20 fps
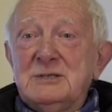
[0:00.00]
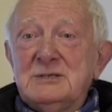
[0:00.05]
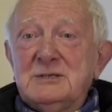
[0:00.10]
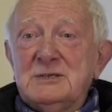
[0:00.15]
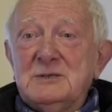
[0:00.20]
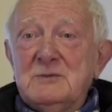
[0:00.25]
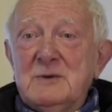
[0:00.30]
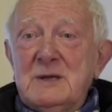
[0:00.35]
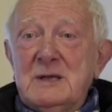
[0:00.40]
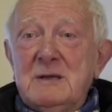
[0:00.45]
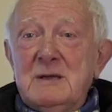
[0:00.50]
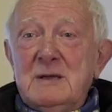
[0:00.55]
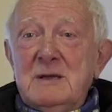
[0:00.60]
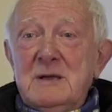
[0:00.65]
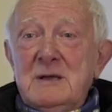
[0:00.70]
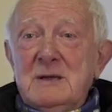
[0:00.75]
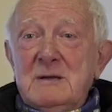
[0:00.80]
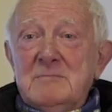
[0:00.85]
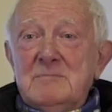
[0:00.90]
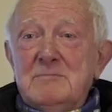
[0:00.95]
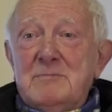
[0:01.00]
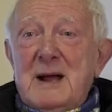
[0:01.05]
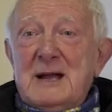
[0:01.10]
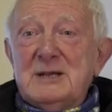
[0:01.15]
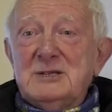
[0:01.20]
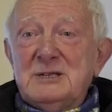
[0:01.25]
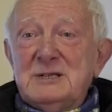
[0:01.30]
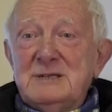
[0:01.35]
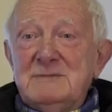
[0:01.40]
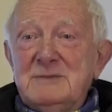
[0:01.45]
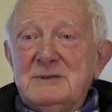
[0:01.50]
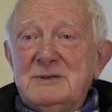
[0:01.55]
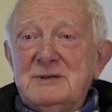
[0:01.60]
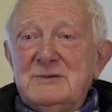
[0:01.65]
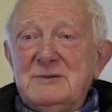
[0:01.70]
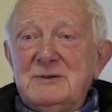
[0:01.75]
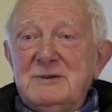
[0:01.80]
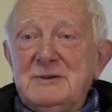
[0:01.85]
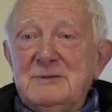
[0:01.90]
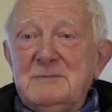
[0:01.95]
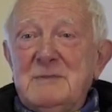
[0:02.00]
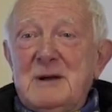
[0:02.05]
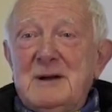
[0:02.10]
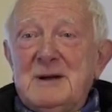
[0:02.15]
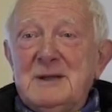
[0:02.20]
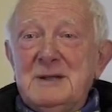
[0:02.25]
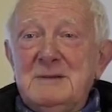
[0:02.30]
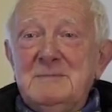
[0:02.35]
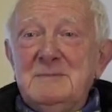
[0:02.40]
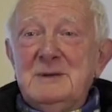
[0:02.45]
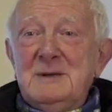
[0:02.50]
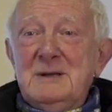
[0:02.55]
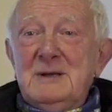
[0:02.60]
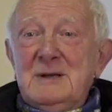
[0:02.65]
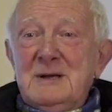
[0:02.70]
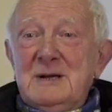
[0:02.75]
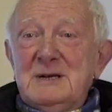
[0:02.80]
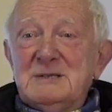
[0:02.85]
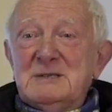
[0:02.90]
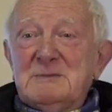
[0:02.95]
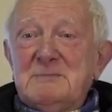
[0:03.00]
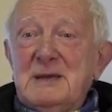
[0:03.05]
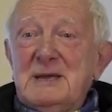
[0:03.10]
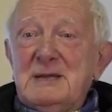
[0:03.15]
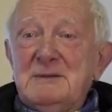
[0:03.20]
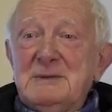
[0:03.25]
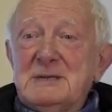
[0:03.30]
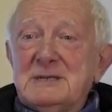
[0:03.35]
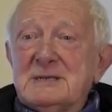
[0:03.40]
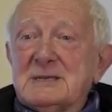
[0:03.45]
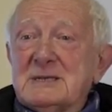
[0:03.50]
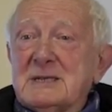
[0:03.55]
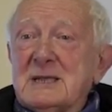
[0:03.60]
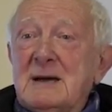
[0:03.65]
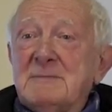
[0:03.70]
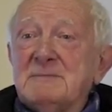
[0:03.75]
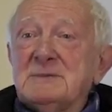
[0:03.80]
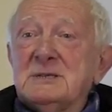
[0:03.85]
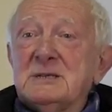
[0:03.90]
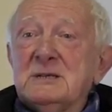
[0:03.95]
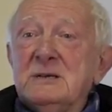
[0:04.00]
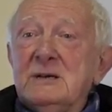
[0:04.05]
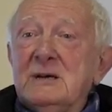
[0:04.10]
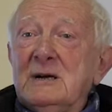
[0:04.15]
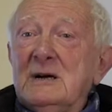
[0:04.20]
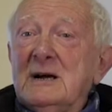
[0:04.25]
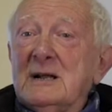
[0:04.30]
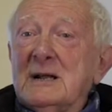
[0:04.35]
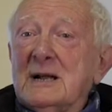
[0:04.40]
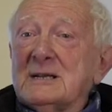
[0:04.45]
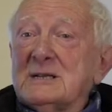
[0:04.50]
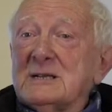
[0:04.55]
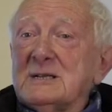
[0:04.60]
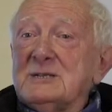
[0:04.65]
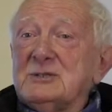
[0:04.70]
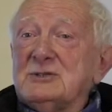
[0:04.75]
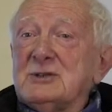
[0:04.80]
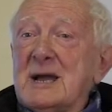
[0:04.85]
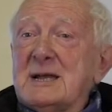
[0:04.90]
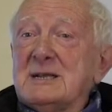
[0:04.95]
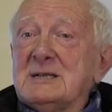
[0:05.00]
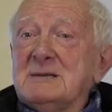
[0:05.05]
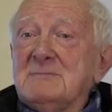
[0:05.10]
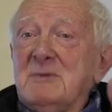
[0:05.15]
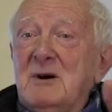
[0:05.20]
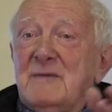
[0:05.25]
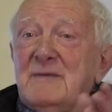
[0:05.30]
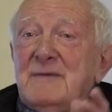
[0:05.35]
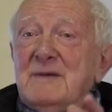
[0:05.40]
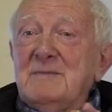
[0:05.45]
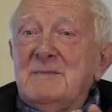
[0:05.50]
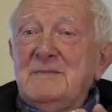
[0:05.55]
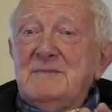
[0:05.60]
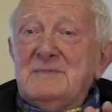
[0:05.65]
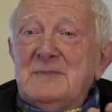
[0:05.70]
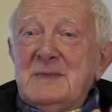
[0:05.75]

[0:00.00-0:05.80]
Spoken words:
So we bashed them and crowbarred them and split them into slabs and actually dragged them off him.